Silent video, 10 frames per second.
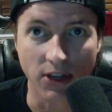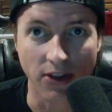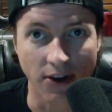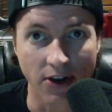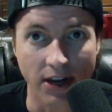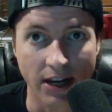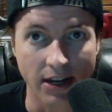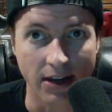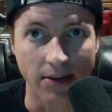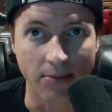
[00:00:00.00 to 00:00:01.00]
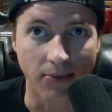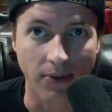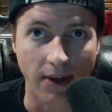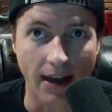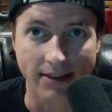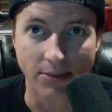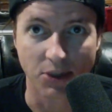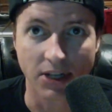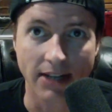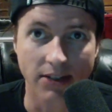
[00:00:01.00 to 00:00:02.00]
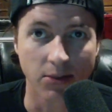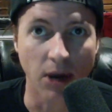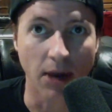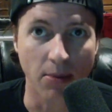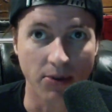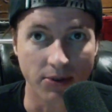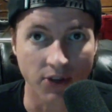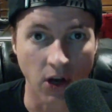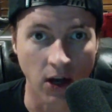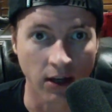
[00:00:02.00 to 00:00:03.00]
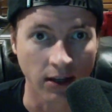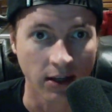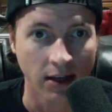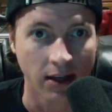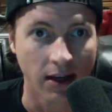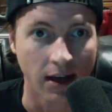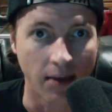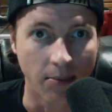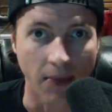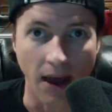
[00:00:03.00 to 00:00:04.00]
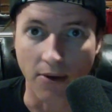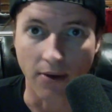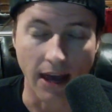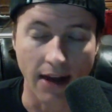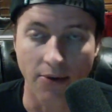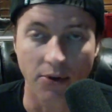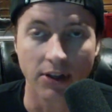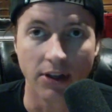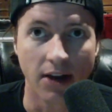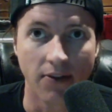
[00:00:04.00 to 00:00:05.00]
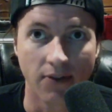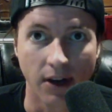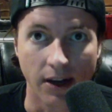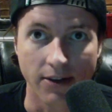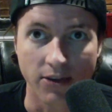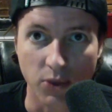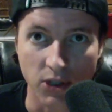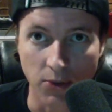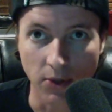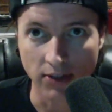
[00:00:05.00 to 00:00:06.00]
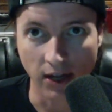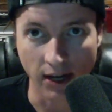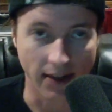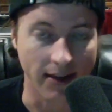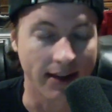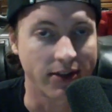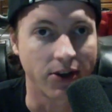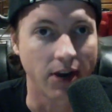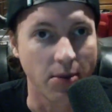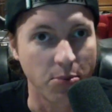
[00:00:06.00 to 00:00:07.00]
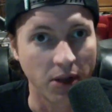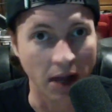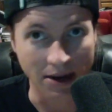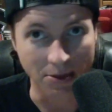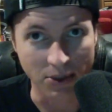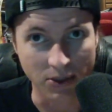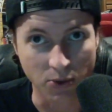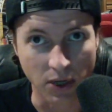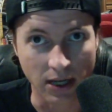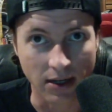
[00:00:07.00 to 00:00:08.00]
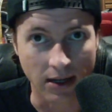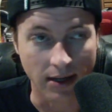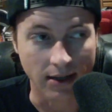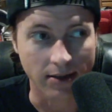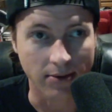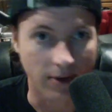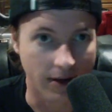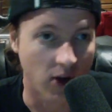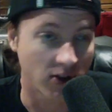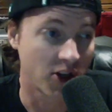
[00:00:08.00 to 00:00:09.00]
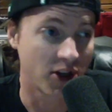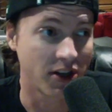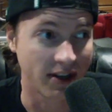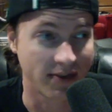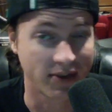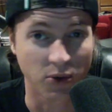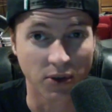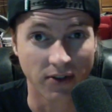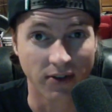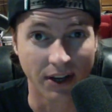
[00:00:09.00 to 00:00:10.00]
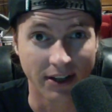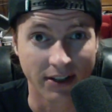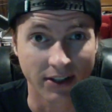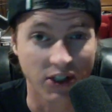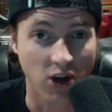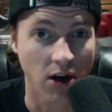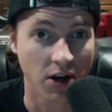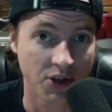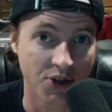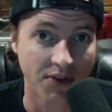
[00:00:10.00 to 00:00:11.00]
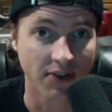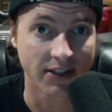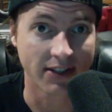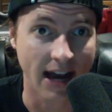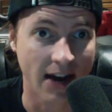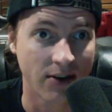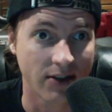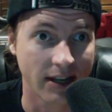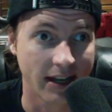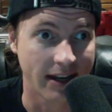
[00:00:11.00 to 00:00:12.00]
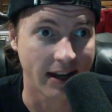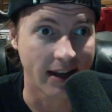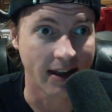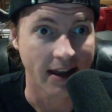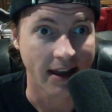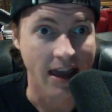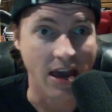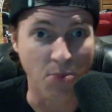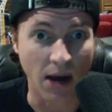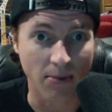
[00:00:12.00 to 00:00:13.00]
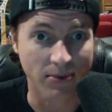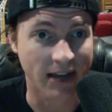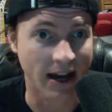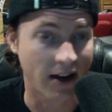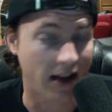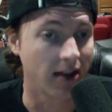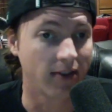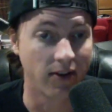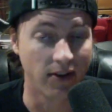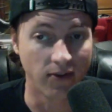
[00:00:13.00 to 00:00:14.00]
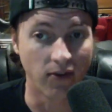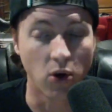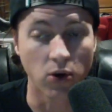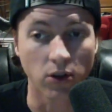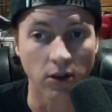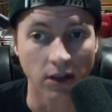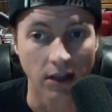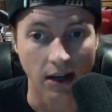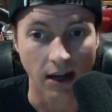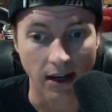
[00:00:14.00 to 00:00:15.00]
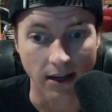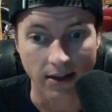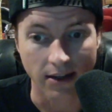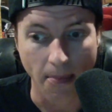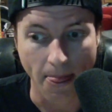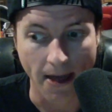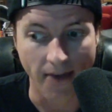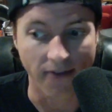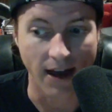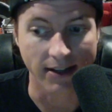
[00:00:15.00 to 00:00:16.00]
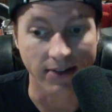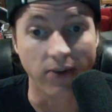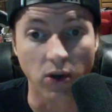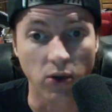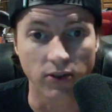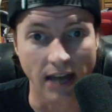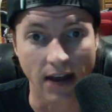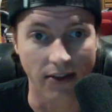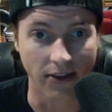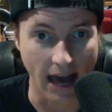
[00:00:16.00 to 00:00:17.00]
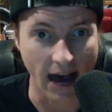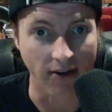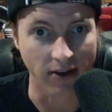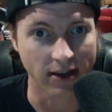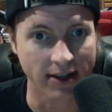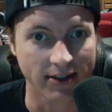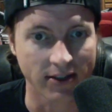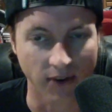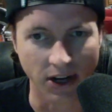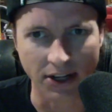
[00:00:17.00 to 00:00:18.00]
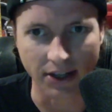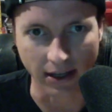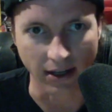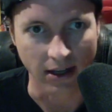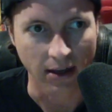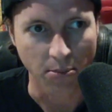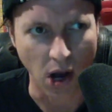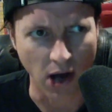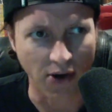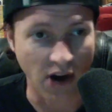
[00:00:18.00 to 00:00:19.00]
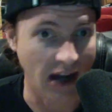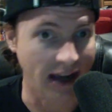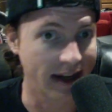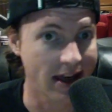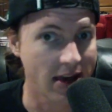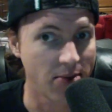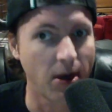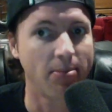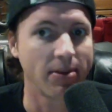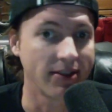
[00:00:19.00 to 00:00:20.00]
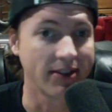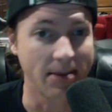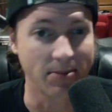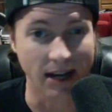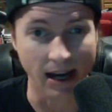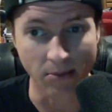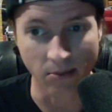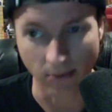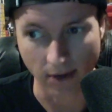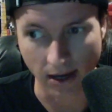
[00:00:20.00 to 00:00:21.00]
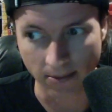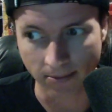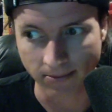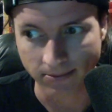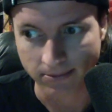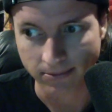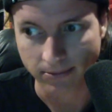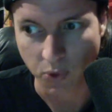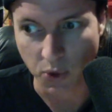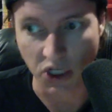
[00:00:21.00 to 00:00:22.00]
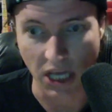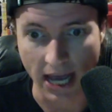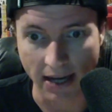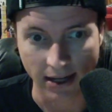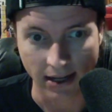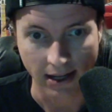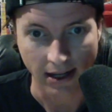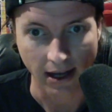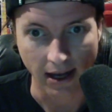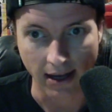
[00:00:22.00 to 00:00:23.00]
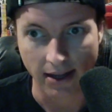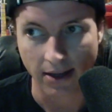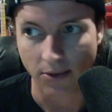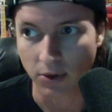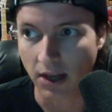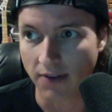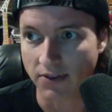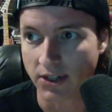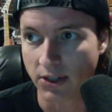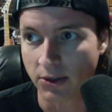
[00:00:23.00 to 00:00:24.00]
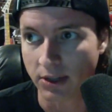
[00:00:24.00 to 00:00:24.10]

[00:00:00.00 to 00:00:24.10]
theory um, as it pertains to popular song. Um, I, again, I really love uh, this Wishing Well song. I think it's a great blend between uh, an alternative sort of uh, guitar driven sound and a hip hop sound. I love the vocal uh, effect and the vocal sound that they have on this. It's very like punk rock and hip hop at the same time, um, which again, uh, would love to